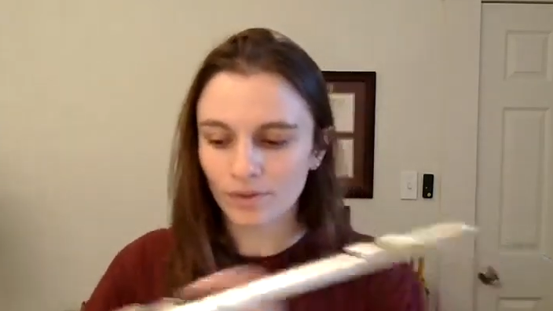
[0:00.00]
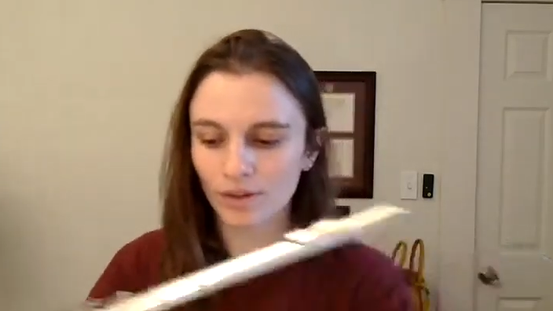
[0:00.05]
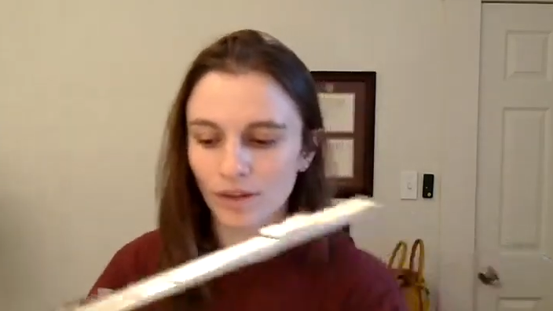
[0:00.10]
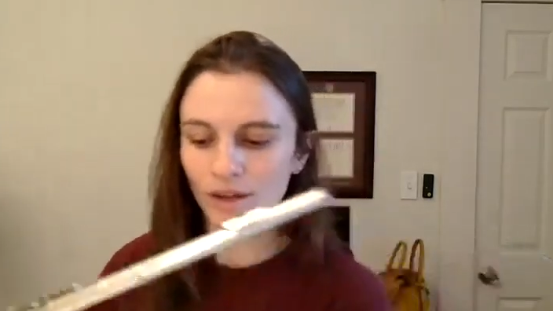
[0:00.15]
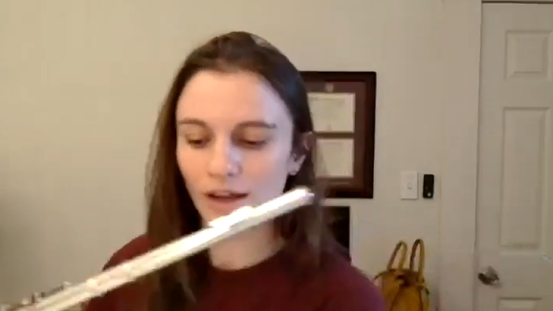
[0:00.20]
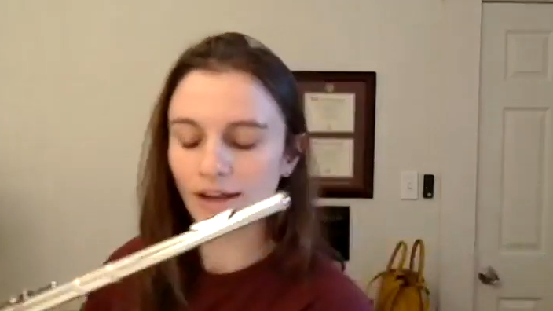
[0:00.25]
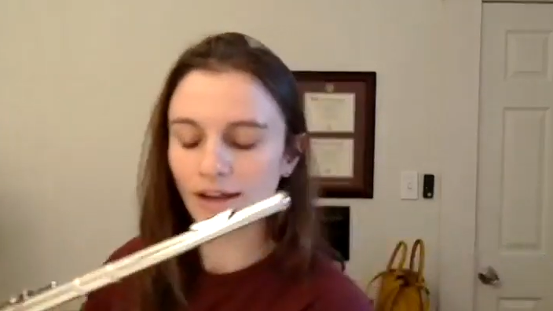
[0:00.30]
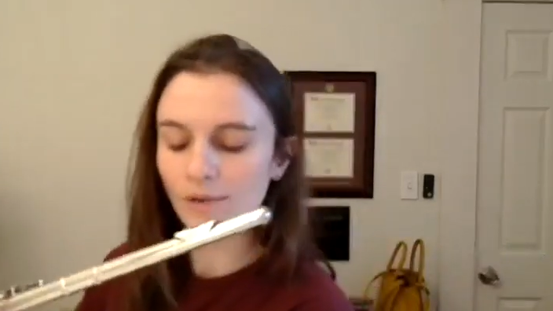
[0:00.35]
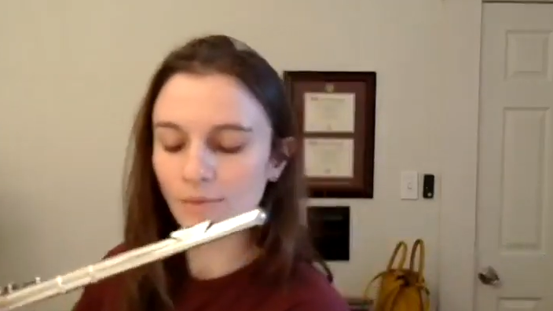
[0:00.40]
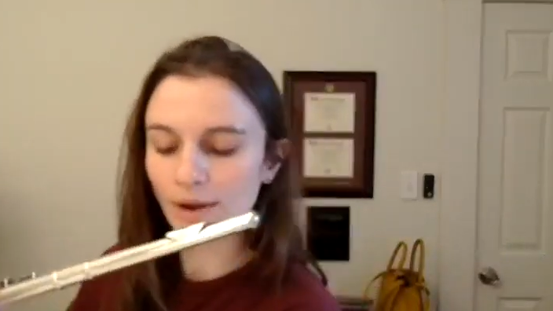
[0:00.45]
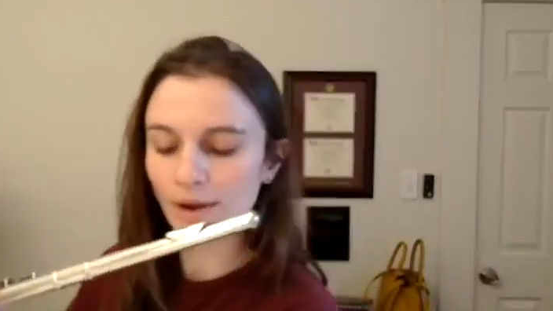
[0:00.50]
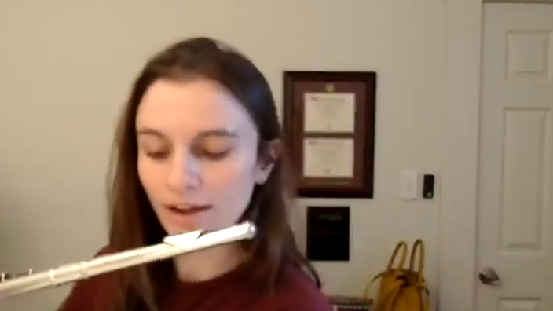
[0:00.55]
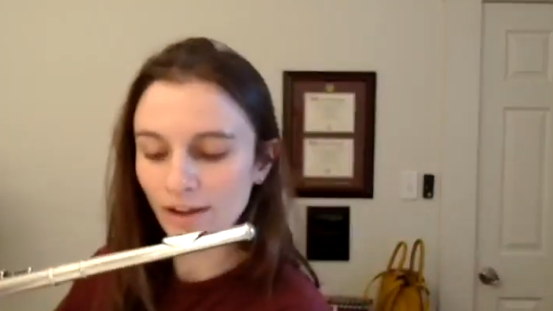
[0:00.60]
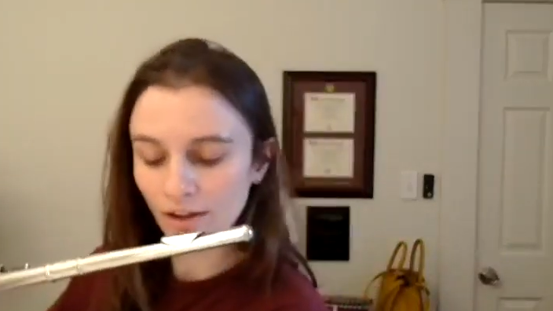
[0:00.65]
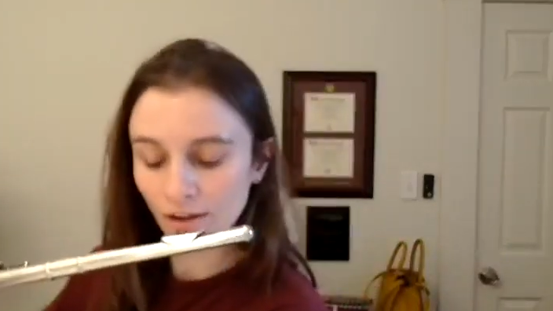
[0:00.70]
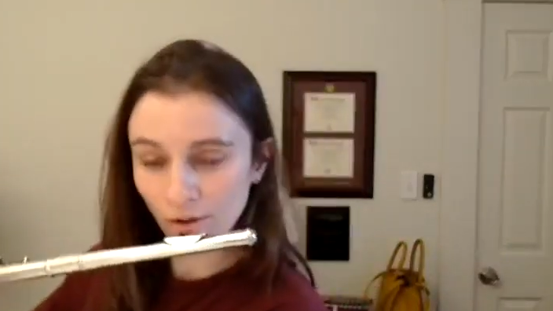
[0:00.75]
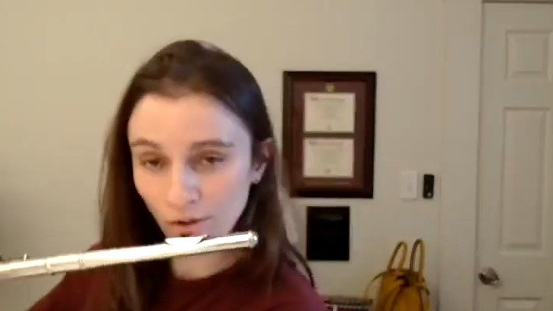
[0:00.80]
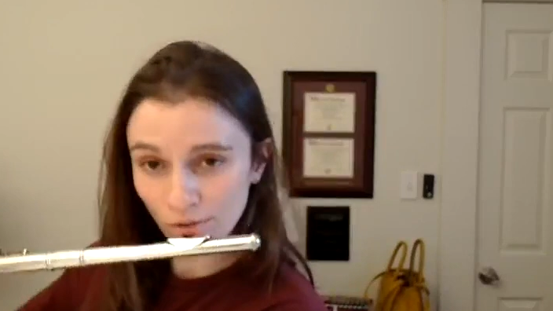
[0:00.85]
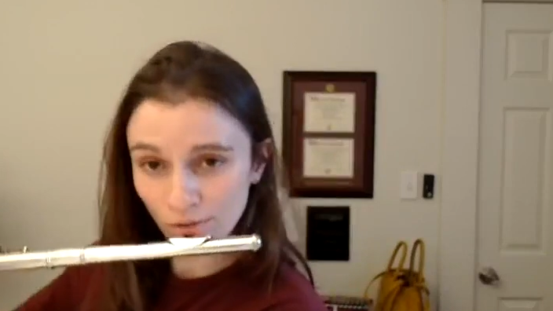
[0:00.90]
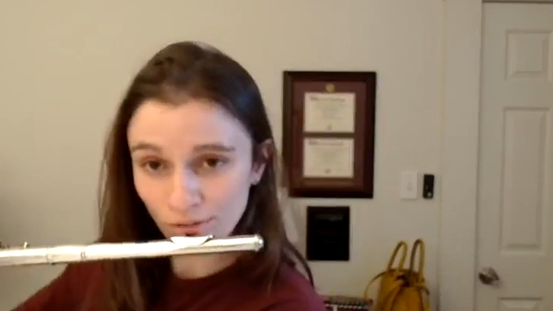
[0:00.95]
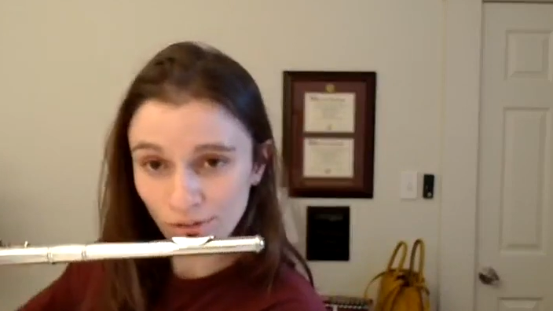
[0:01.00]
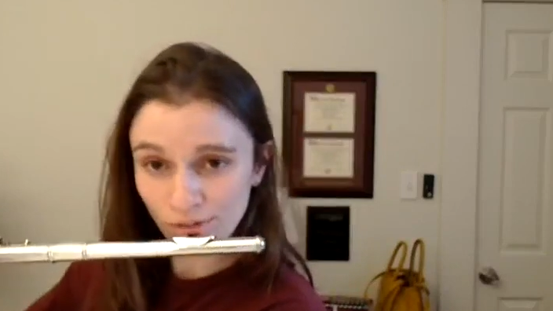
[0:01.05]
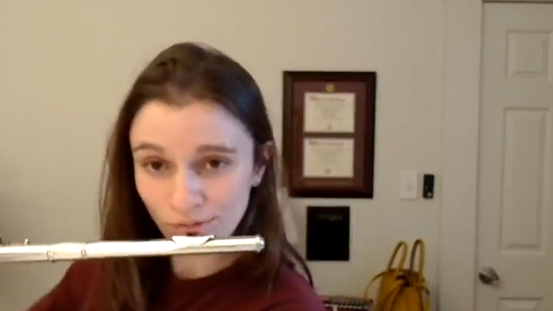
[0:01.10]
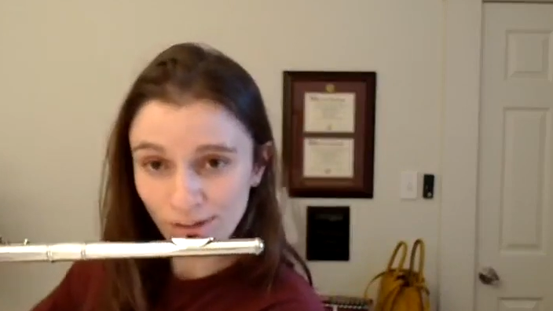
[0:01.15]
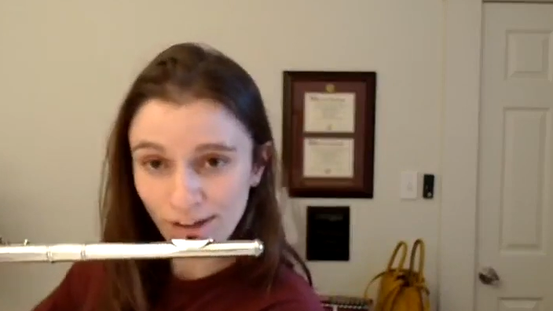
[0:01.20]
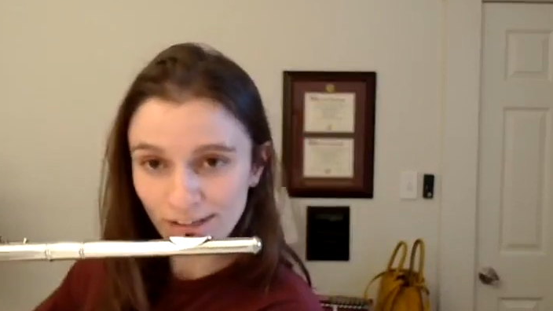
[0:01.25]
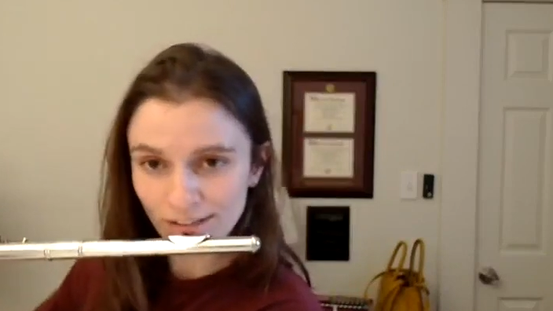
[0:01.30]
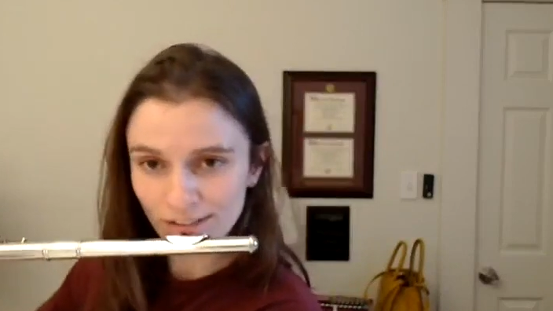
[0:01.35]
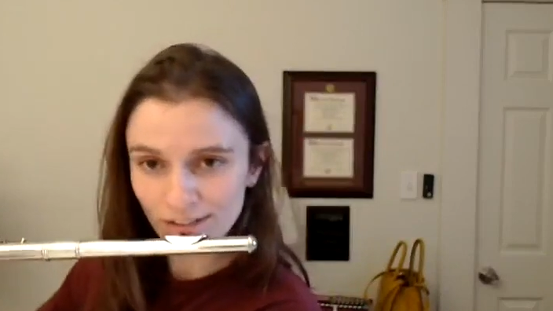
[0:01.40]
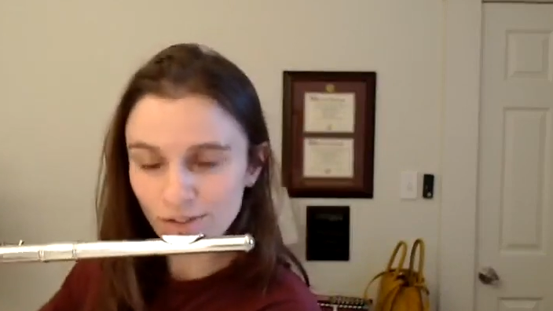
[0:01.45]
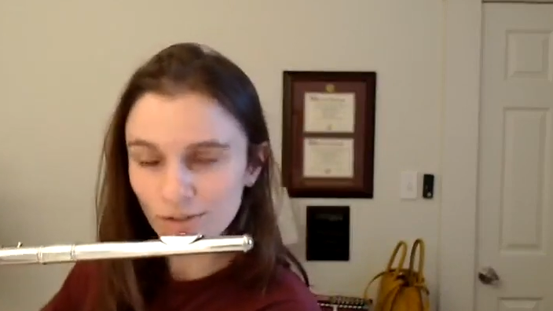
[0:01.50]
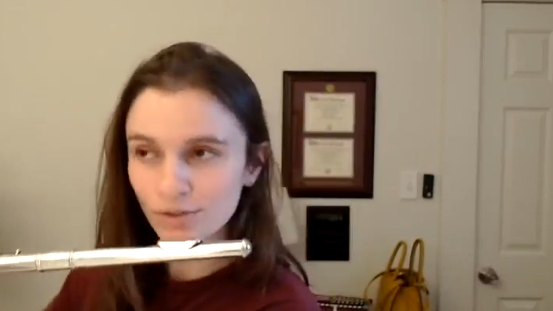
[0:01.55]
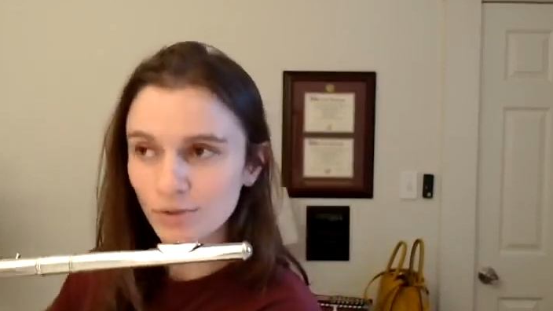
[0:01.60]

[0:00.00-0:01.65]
anyway, it goes really fast too,